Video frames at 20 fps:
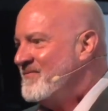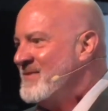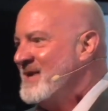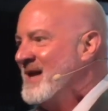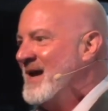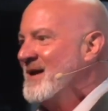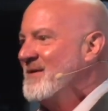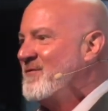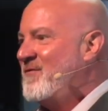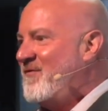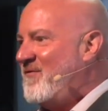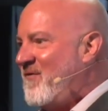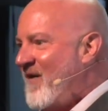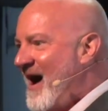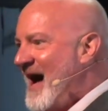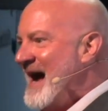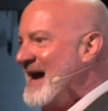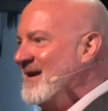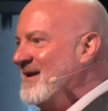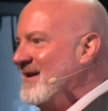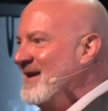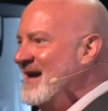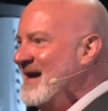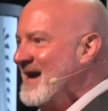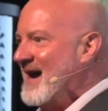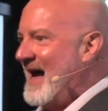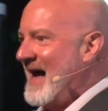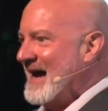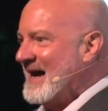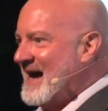And finally,
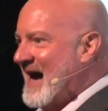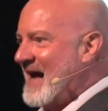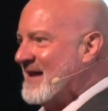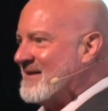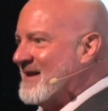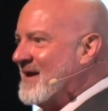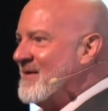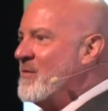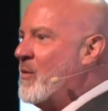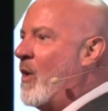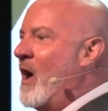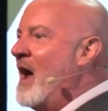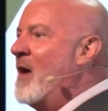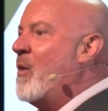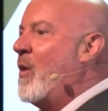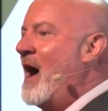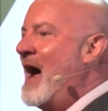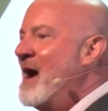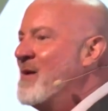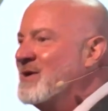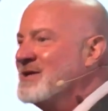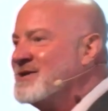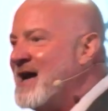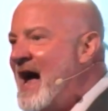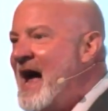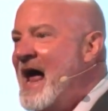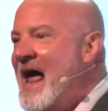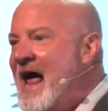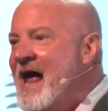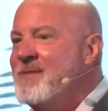I got that. And why was
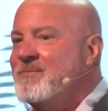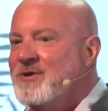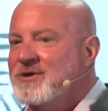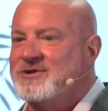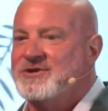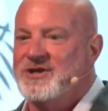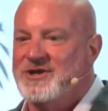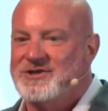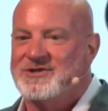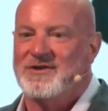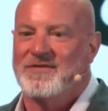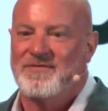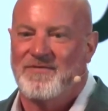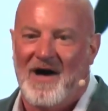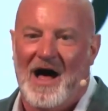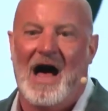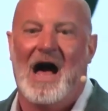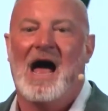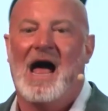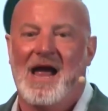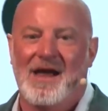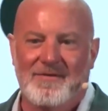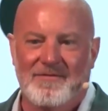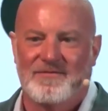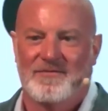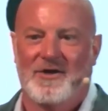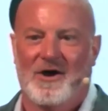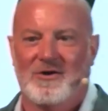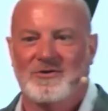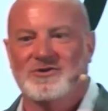I able to
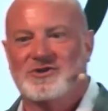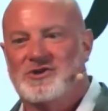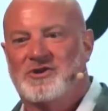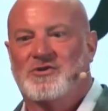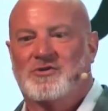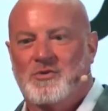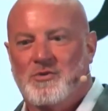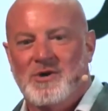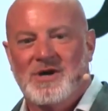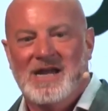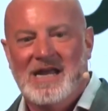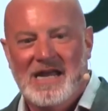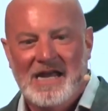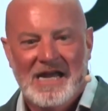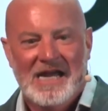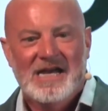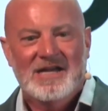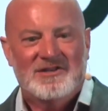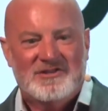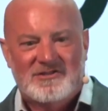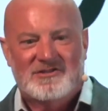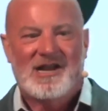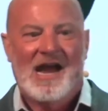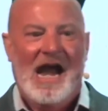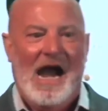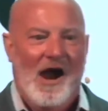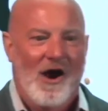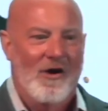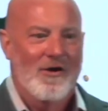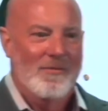survive those three
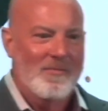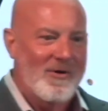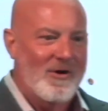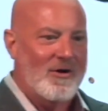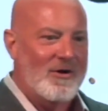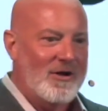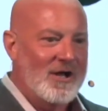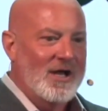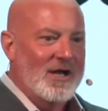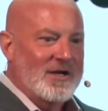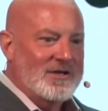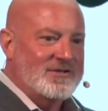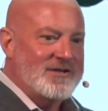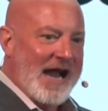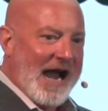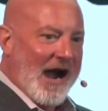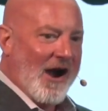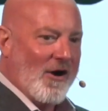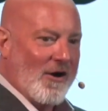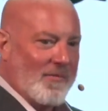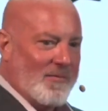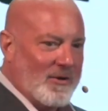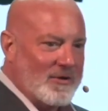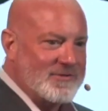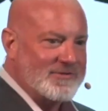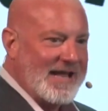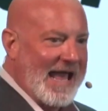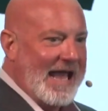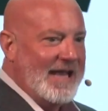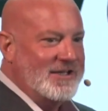terrible, terrible
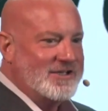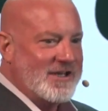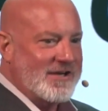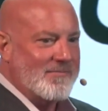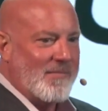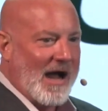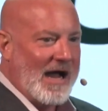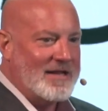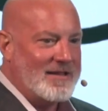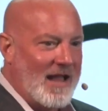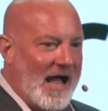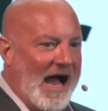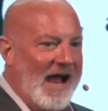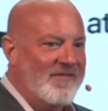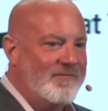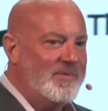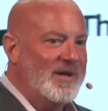days in my life?